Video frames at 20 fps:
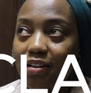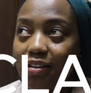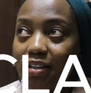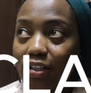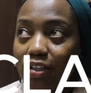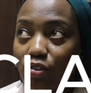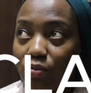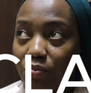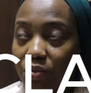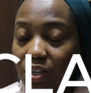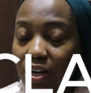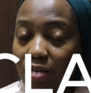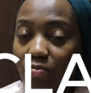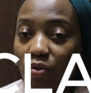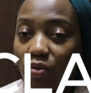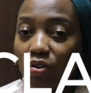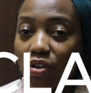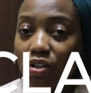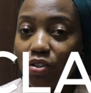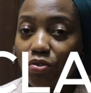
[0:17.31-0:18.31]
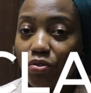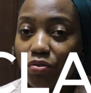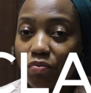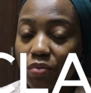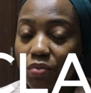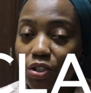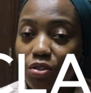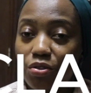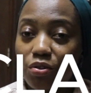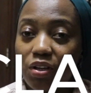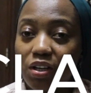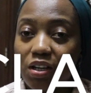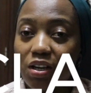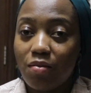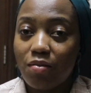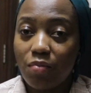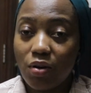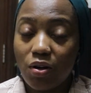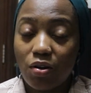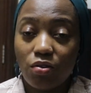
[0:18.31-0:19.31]
The topic I'm going to be talking
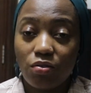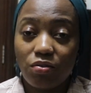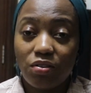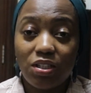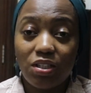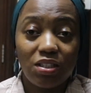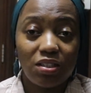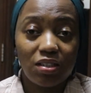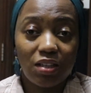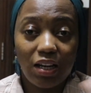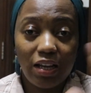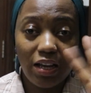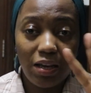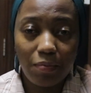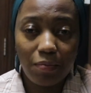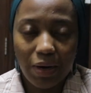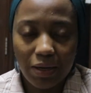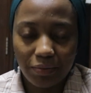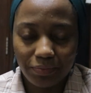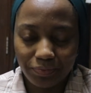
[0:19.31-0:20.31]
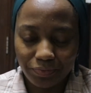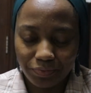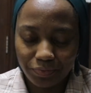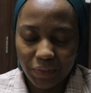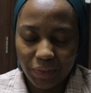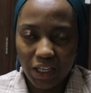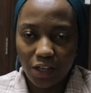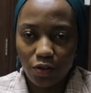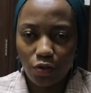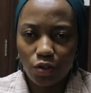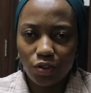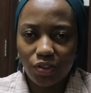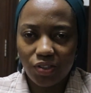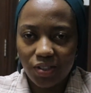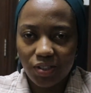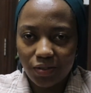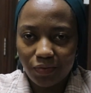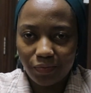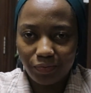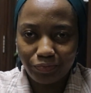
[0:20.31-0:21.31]
about, disclaimer in
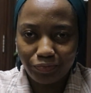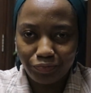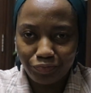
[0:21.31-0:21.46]
quotes,